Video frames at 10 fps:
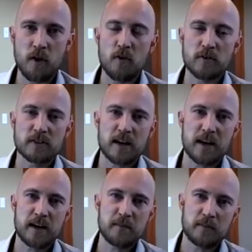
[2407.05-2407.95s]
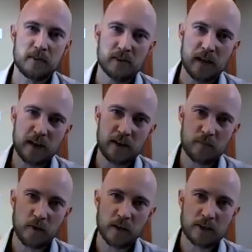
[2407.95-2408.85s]
Over time, you'd like your
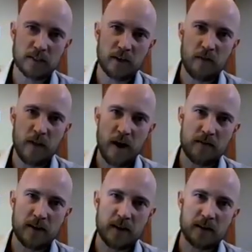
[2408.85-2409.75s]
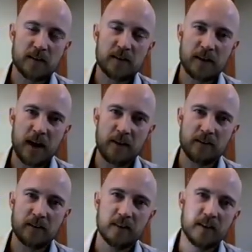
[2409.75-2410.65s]
mortgage to go that way
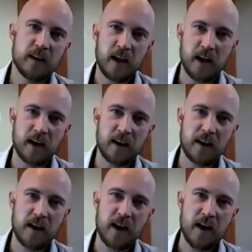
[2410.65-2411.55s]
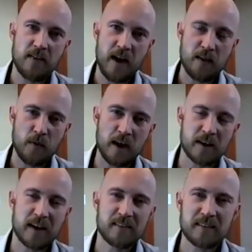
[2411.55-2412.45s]
down and not that way.
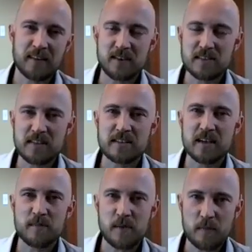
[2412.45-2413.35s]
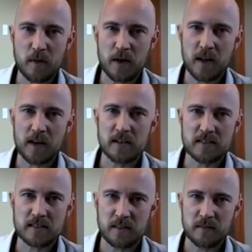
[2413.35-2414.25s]
And you see some people get into
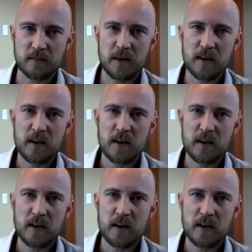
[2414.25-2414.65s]
some